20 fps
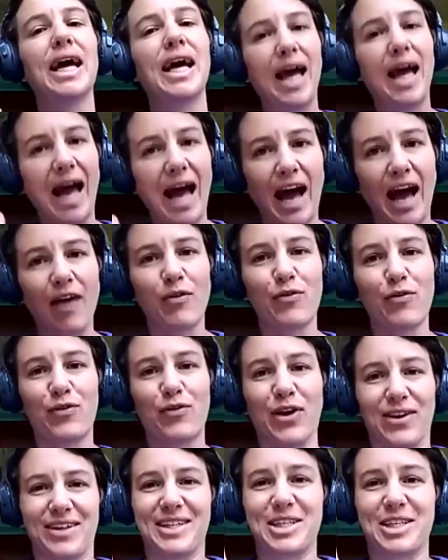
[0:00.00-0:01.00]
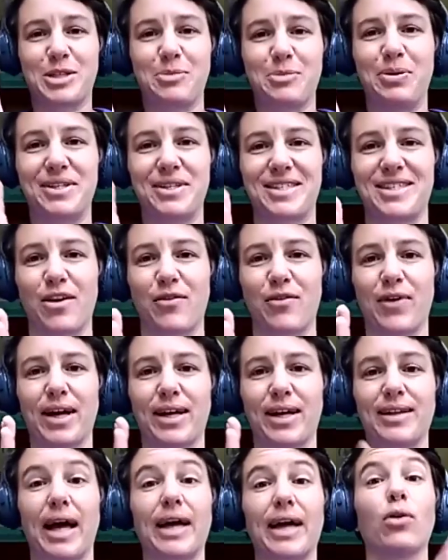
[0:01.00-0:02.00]
have a very specific
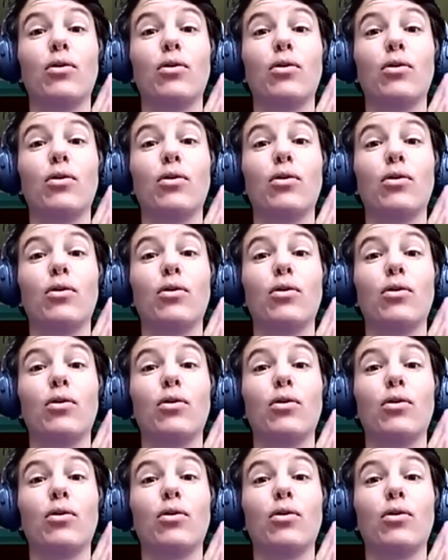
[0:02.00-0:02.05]
like